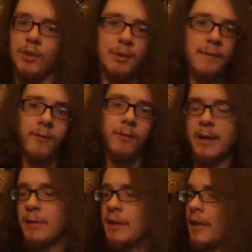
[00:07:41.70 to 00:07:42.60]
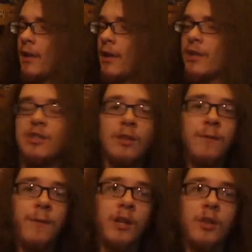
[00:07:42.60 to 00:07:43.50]
multi-platform game of the year. It's still
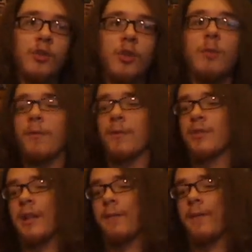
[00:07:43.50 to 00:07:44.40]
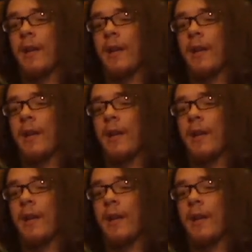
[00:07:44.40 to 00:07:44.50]
fun and enjoyable for Sonic